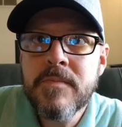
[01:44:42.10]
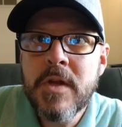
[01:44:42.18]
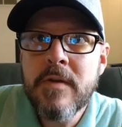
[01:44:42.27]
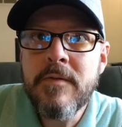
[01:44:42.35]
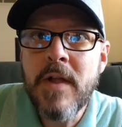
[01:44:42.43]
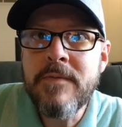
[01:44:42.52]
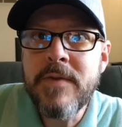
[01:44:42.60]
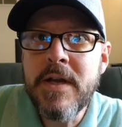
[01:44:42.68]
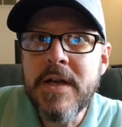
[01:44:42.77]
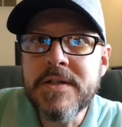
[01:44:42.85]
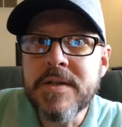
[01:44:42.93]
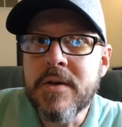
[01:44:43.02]
Fluffy,
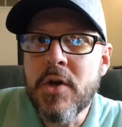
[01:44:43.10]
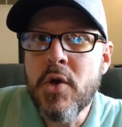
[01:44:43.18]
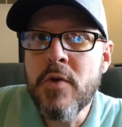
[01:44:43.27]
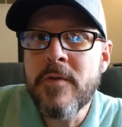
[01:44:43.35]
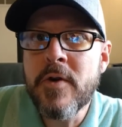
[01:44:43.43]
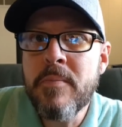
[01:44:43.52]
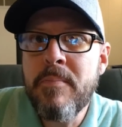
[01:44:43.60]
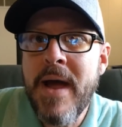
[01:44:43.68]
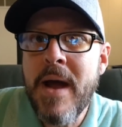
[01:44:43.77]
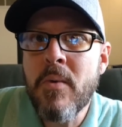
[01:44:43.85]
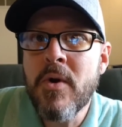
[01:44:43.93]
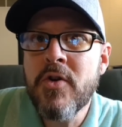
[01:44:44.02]
it's a Hoover
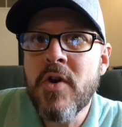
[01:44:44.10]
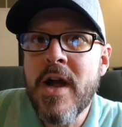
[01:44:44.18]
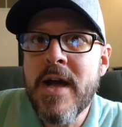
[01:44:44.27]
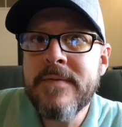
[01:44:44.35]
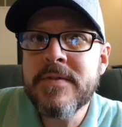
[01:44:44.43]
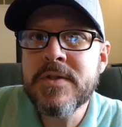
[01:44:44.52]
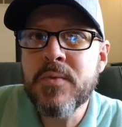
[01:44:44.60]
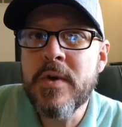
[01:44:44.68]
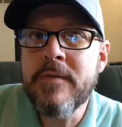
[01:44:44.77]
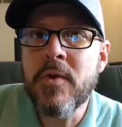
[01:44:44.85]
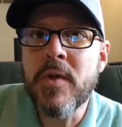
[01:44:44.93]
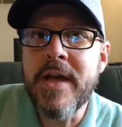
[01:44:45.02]
Power Drive
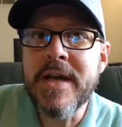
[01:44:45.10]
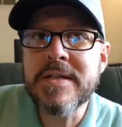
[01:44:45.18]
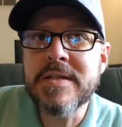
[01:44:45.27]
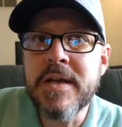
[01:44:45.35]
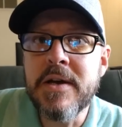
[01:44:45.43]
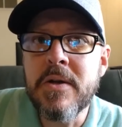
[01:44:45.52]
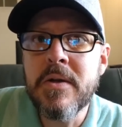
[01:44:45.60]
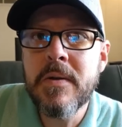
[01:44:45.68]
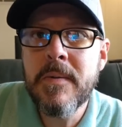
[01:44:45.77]
Swivel XL.